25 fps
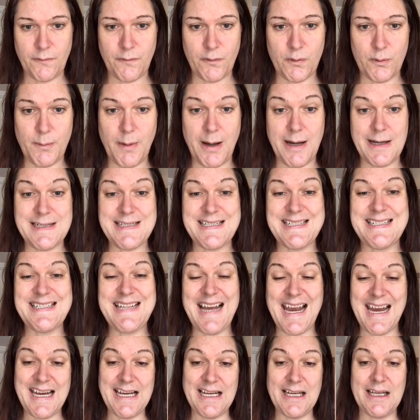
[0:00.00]
for my
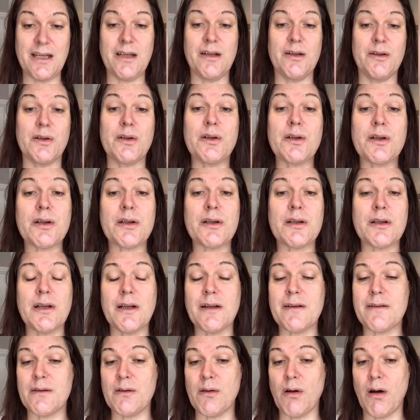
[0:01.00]
daily look.
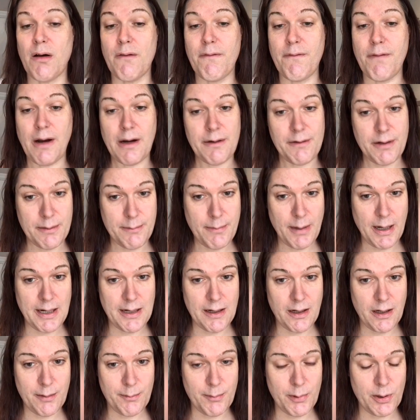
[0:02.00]
It's not a very
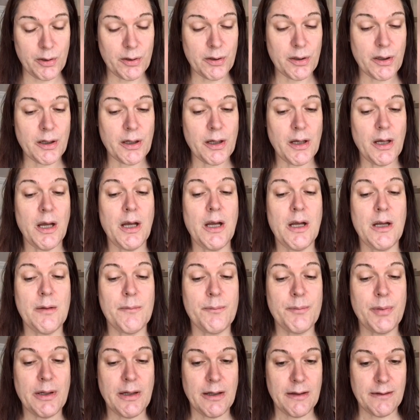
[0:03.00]
made up look,
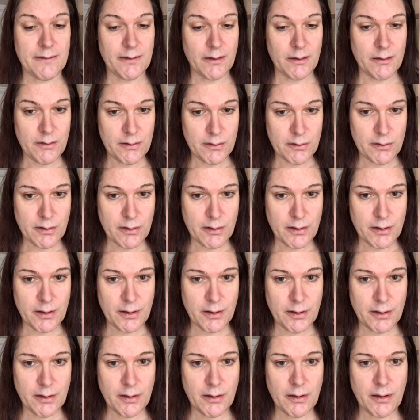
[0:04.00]
but it's a look
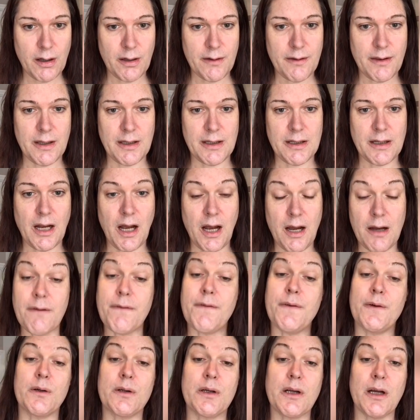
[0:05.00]
that I
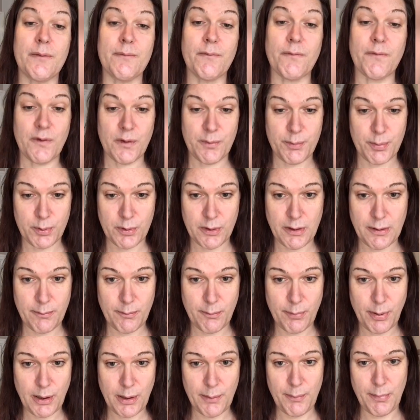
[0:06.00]
feel comfortable in
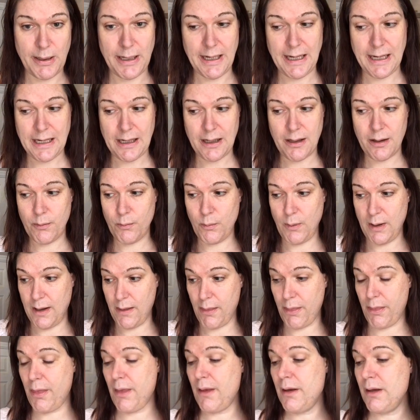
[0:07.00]
public
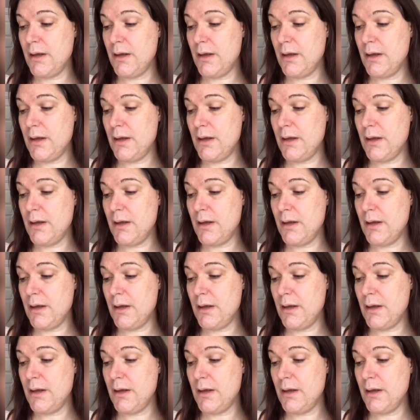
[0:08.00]
with.